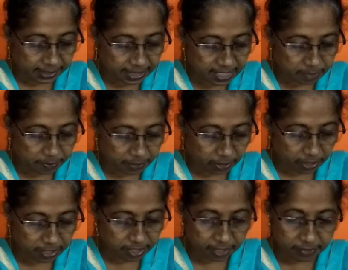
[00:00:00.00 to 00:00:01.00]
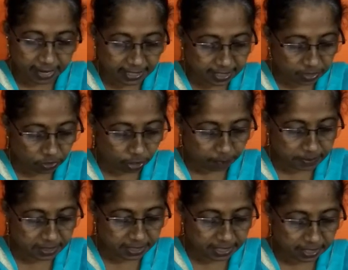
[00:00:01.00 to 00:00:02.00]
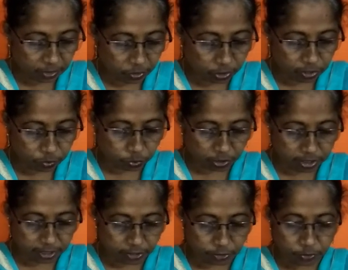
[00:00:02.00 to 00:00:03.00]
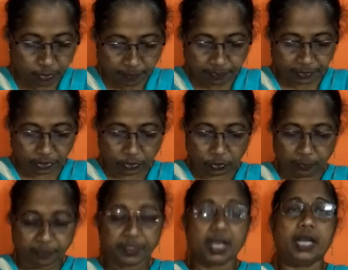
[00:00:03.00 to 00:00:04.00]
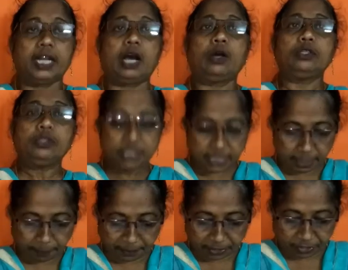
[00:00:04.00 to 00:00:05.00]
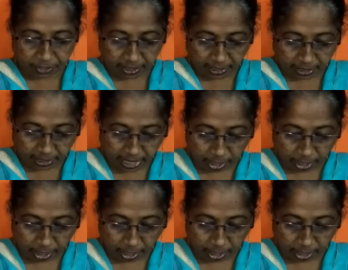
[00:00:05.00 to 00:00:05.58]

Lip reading: This is because rice crops need a lot of water to grow. Now you see the picture, a